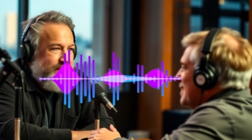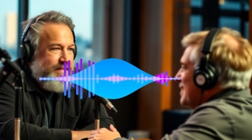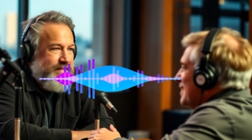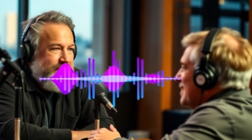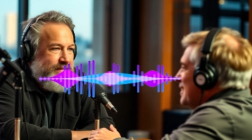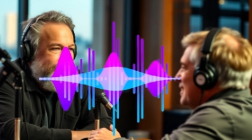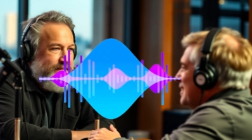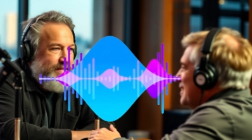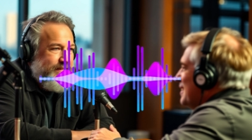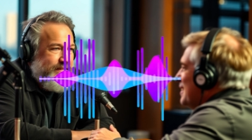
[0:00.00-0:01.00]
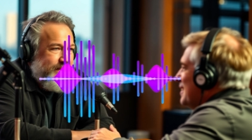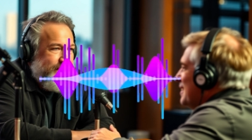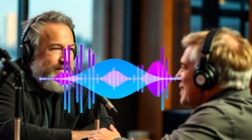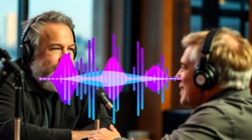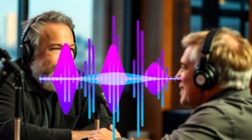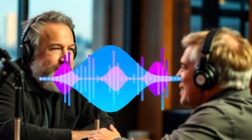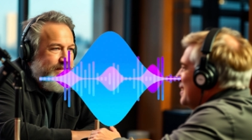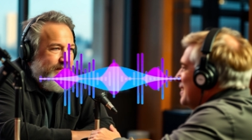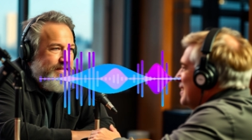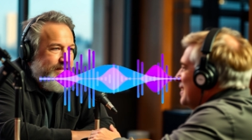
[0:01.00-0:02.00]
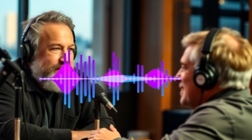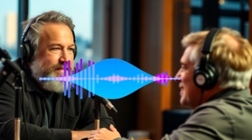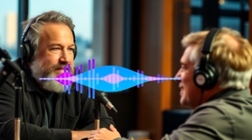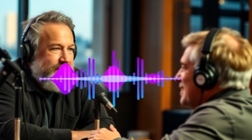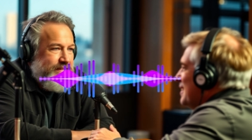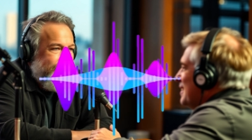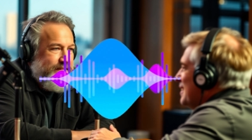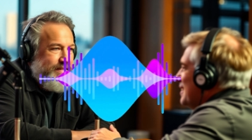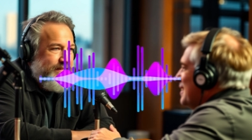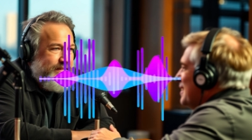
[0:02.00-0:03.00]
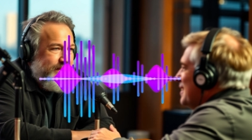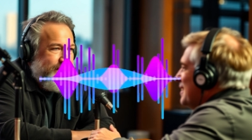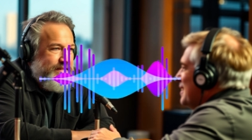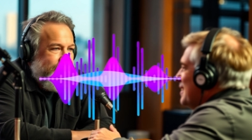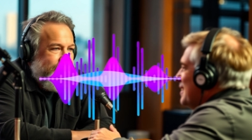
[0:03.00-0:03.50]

And they talk about, universal basic income